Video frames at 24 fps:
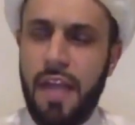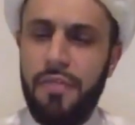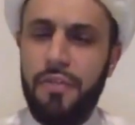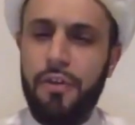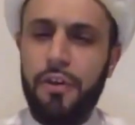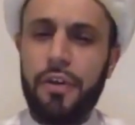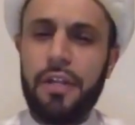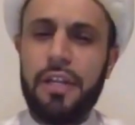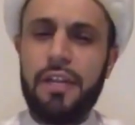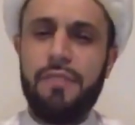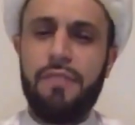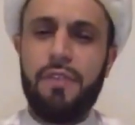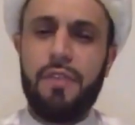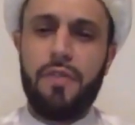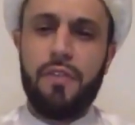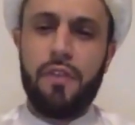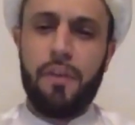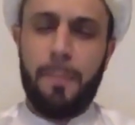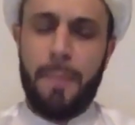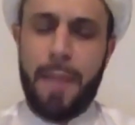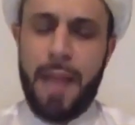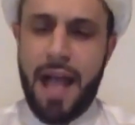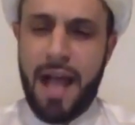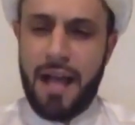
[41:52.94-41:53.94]
and they're given
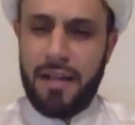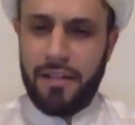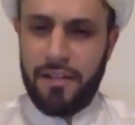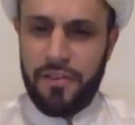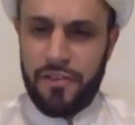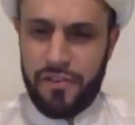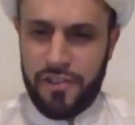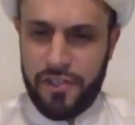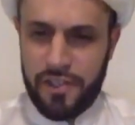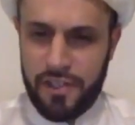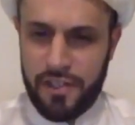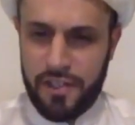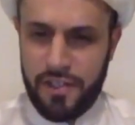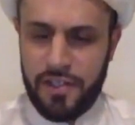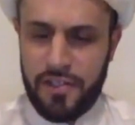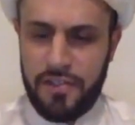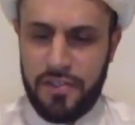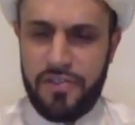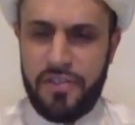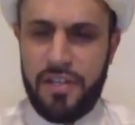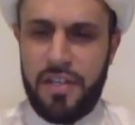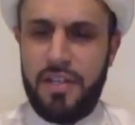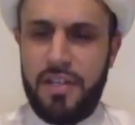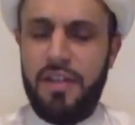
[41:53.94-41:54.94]
their
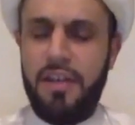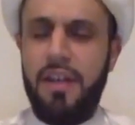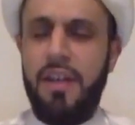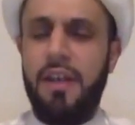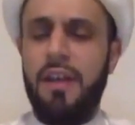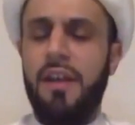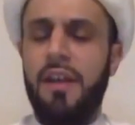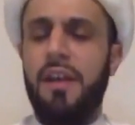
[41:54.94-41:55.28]
palaces and